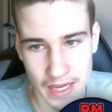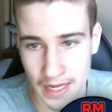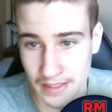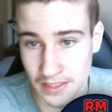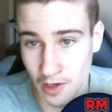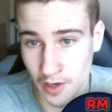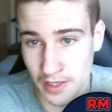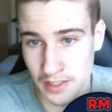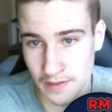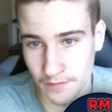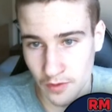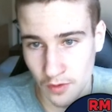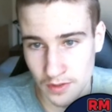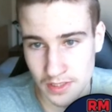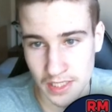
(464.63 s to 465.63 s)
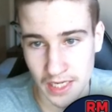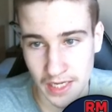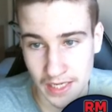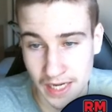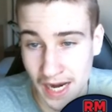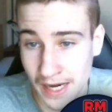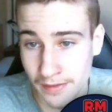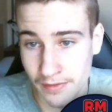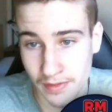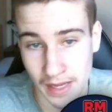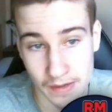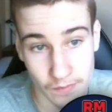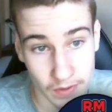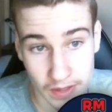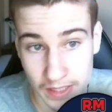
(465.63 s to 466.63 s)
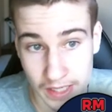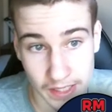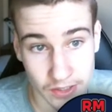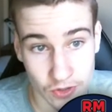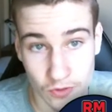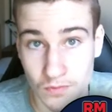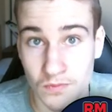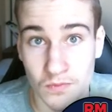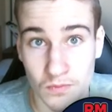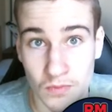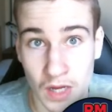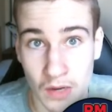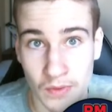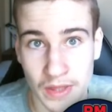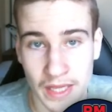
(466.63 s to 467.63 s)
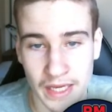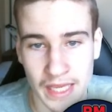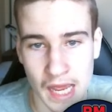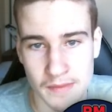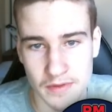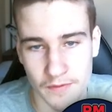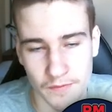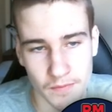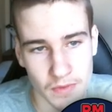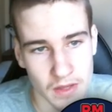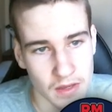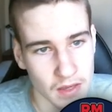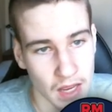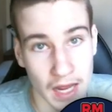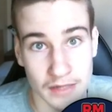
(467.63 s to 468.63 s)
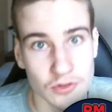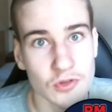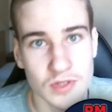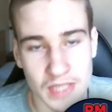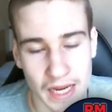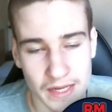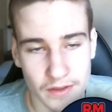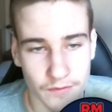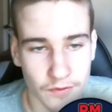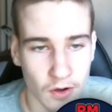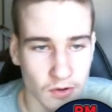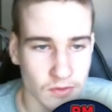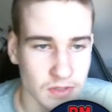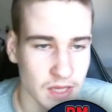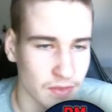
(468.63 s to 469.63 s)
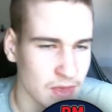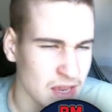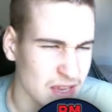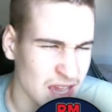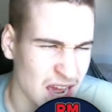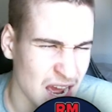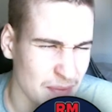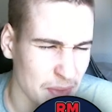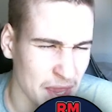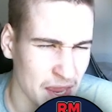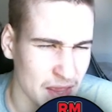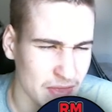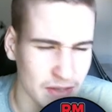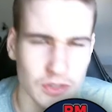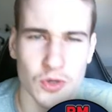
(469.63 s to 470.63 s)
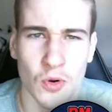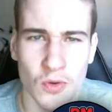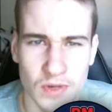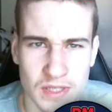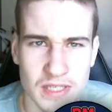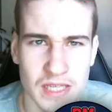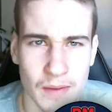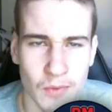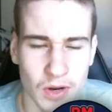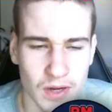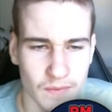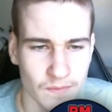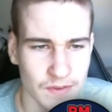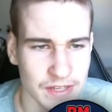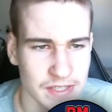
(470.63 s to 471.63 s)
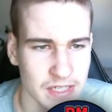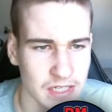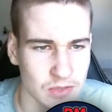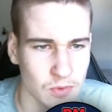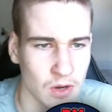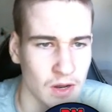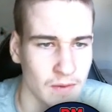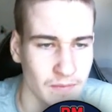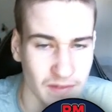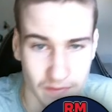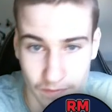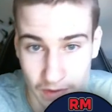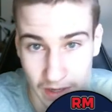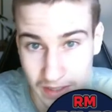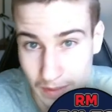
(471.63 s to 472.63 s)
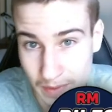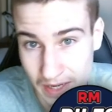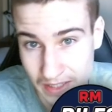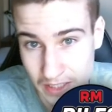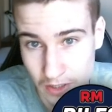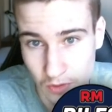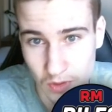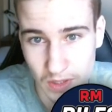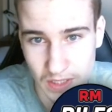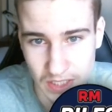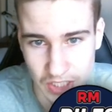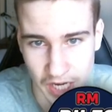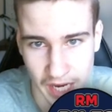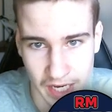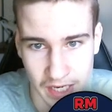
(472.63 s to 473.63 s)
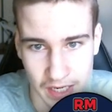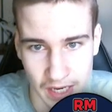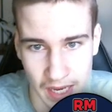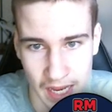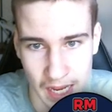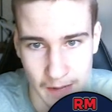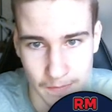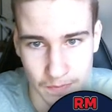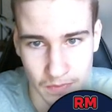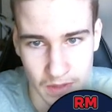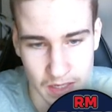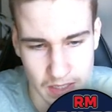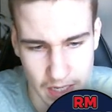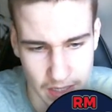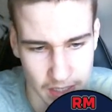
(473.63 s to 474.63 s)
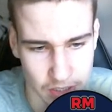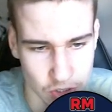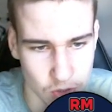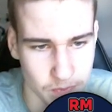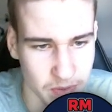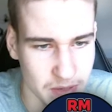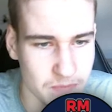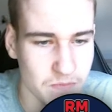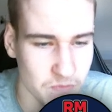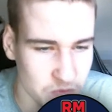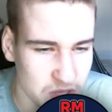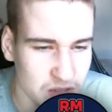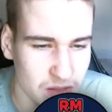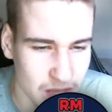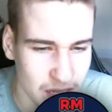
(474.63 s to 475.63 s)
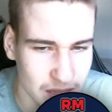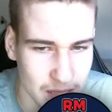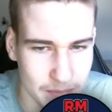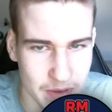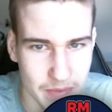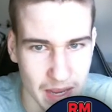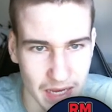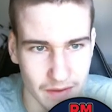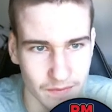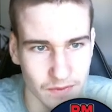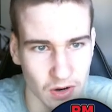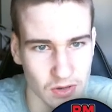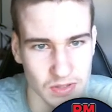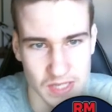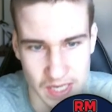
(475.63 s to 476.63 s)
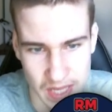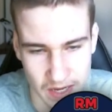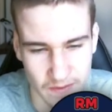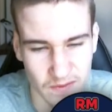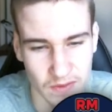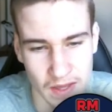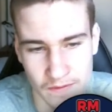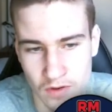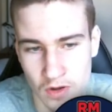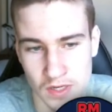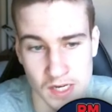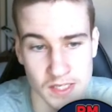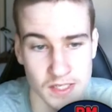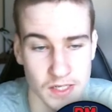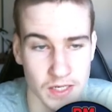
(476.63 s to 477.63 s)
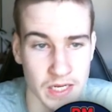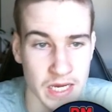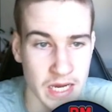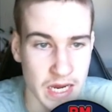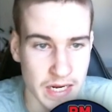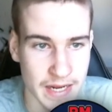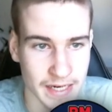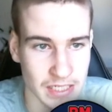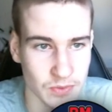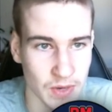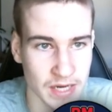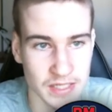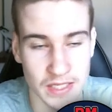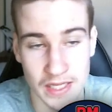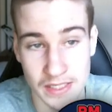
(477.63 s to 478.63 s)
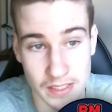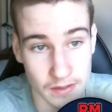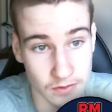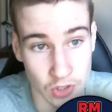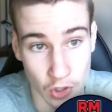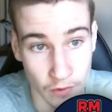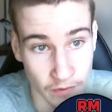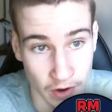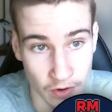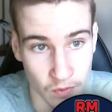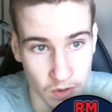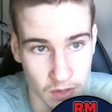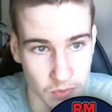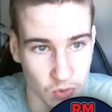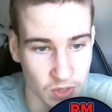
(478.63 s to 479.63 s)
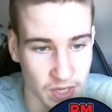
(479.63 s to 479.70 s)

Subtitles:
Tigers, of course, sitting in 8th. They really need to win their games to stay in the finals. I think their draw is somewhat convincing as well. In fact, let me actually quickly check. Yeah, they should be. You'd think they'd be making finals. Yeah, they've got Essendon next week. So these are 2 very winnable